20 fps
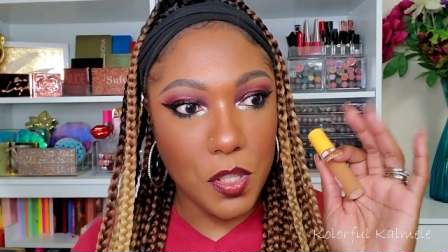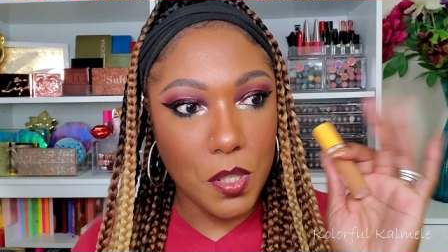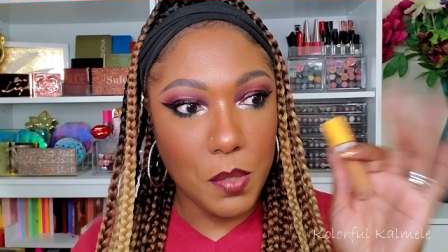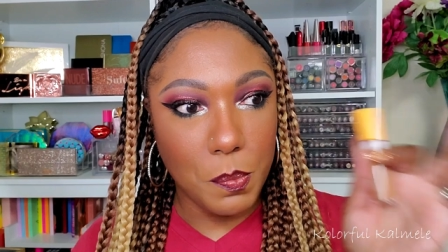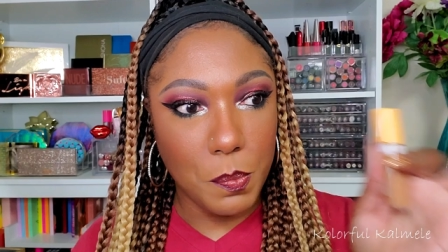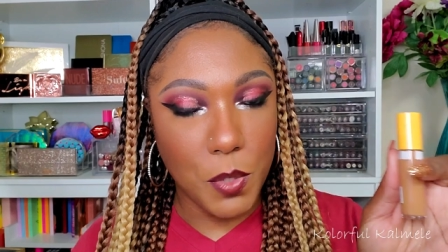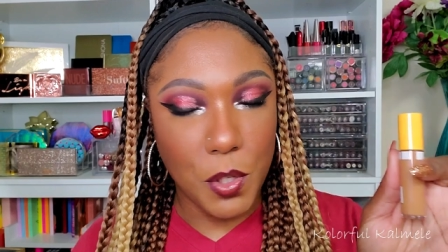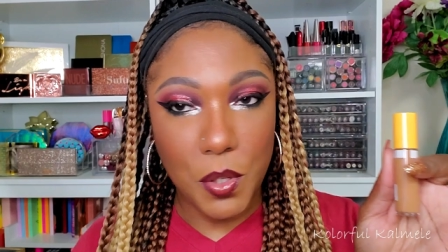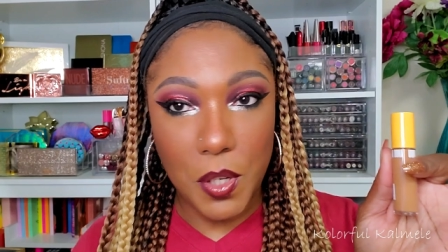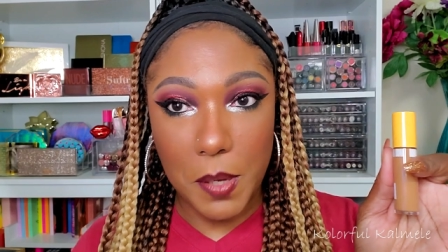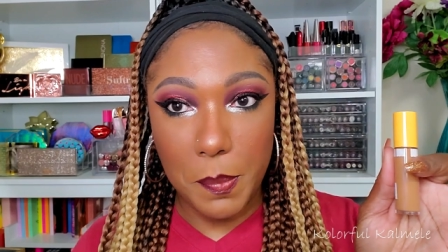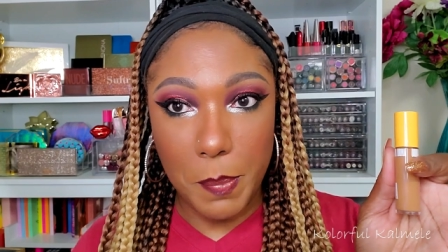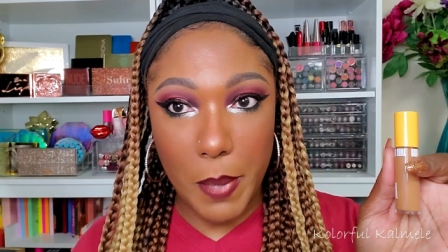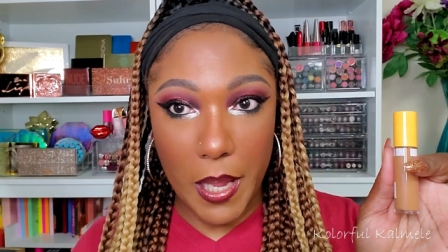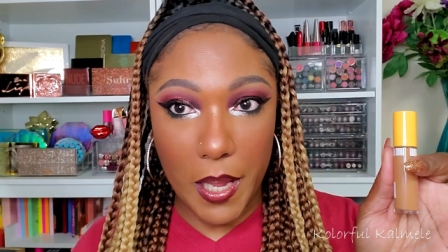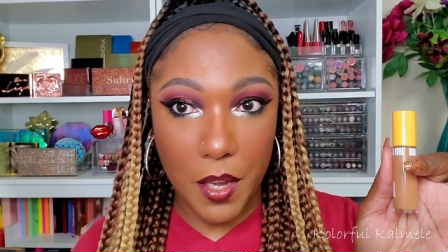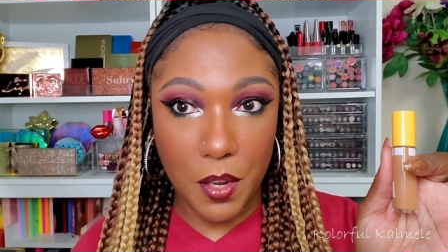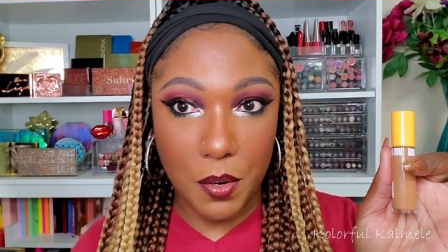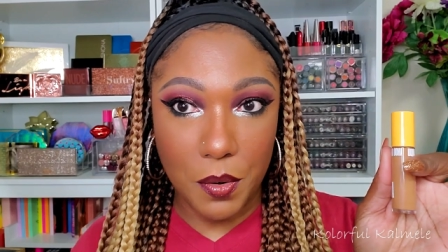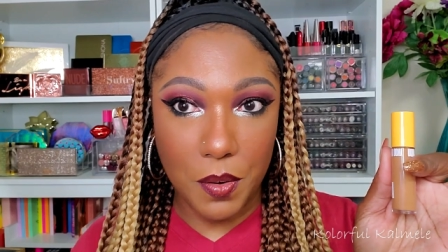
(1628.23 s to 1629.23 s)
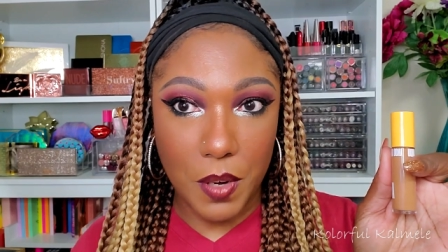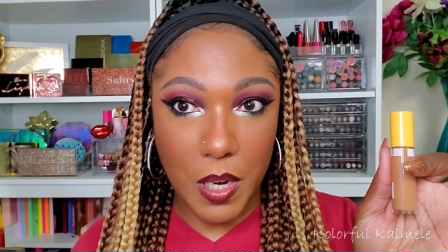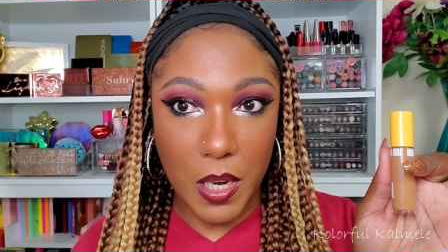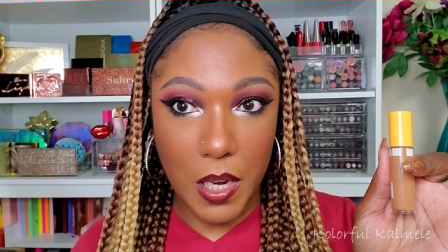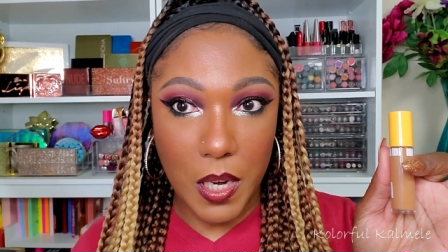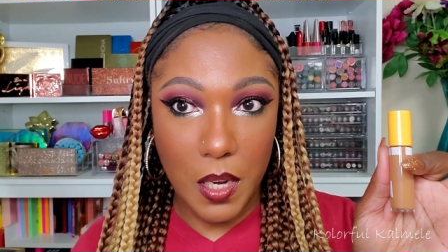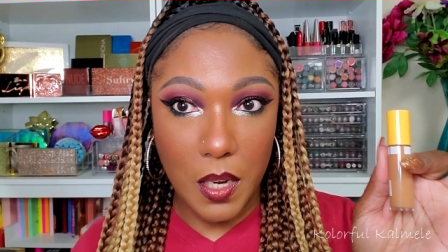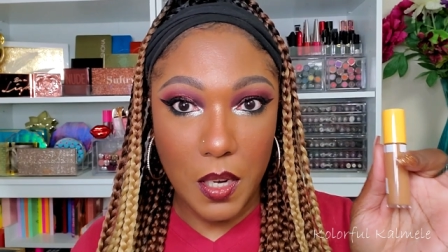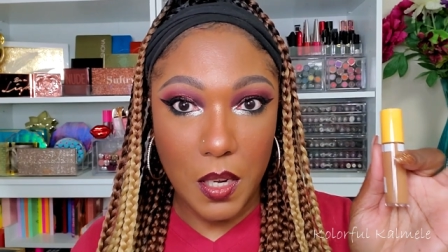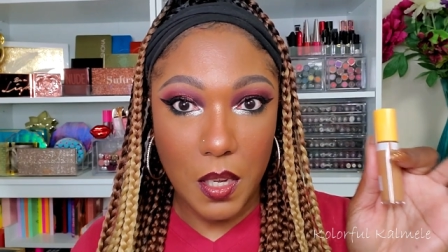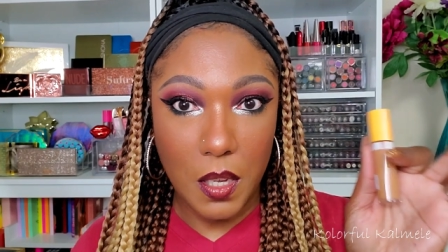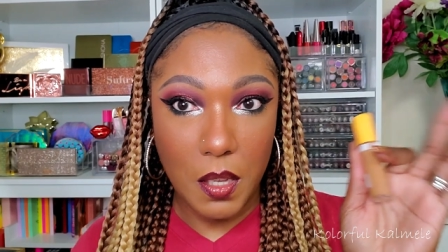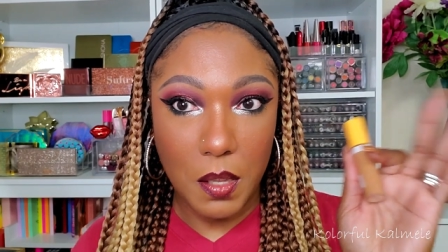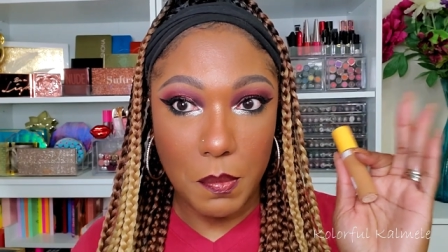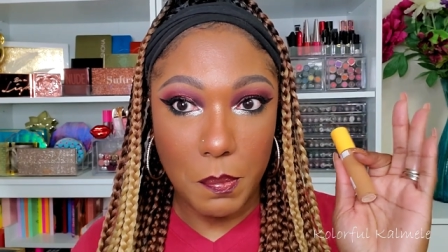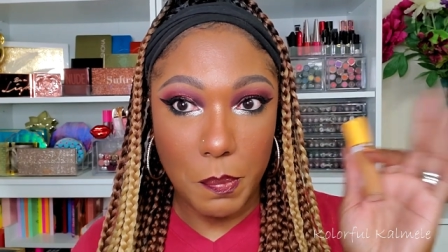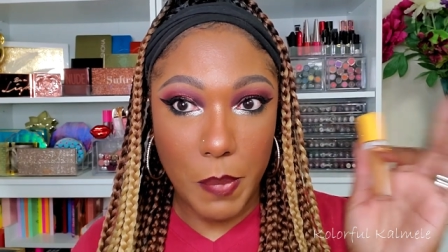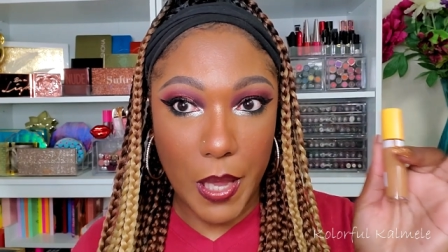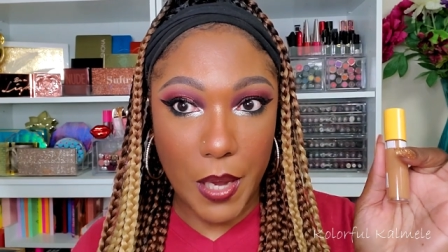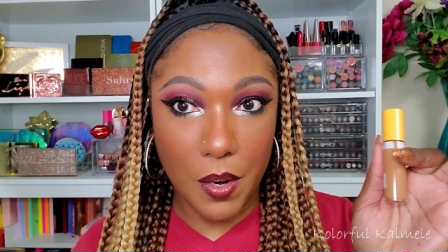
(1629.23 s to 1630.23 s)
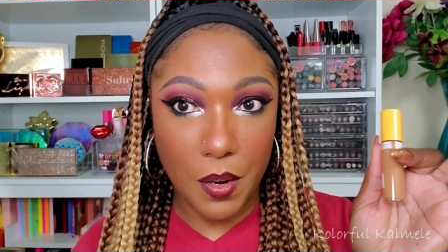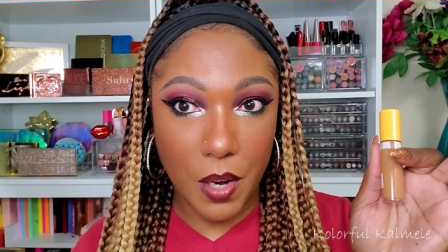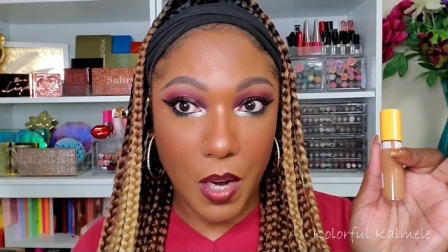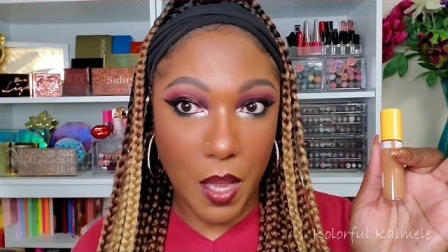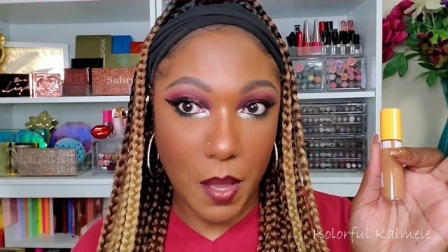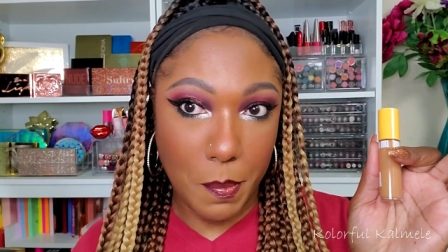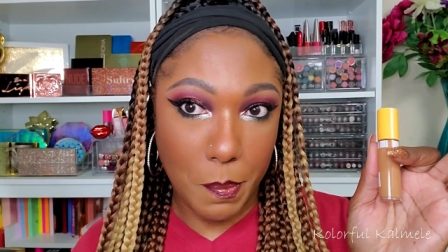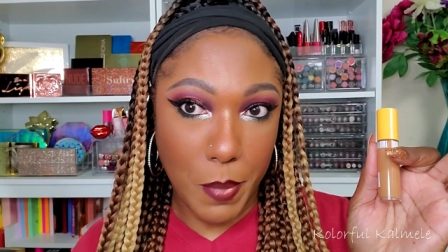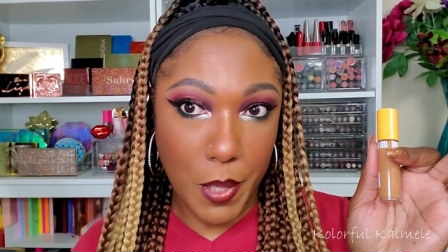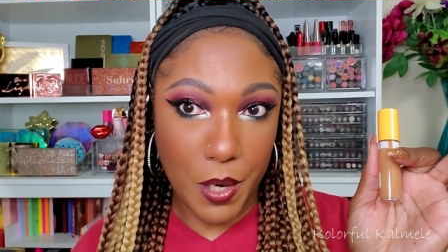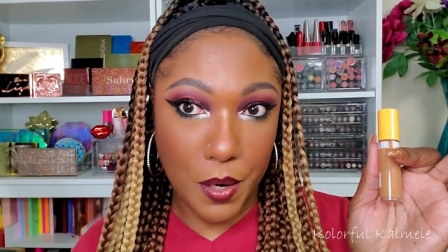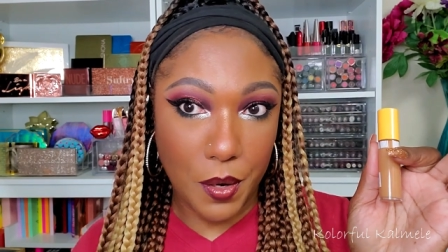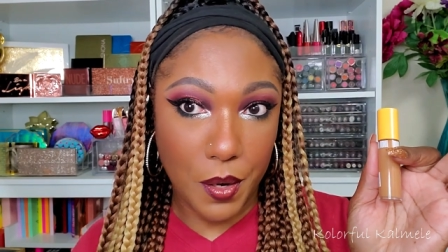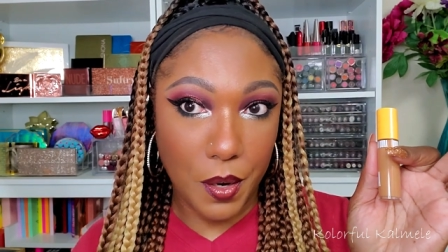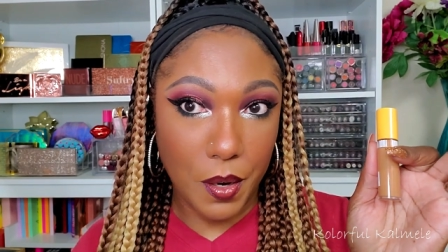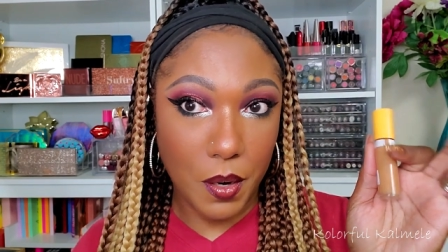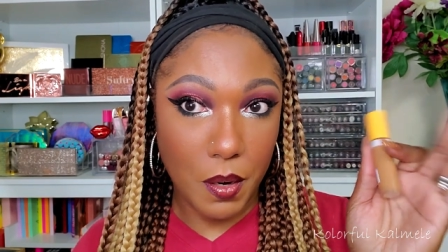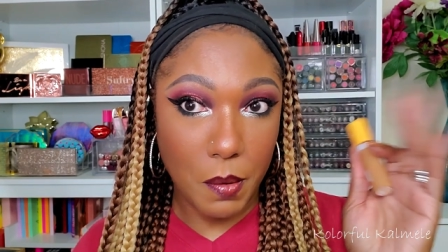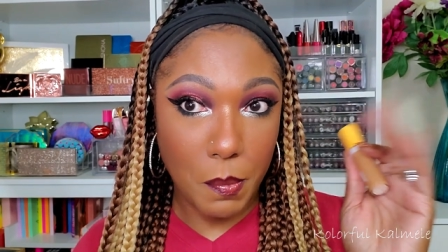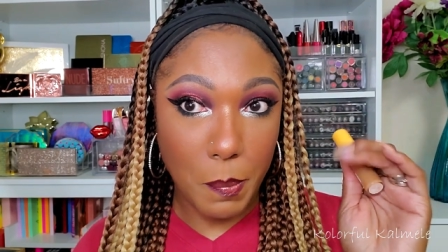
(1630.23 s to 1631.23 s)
The Beauty Bakery Better Not Bitter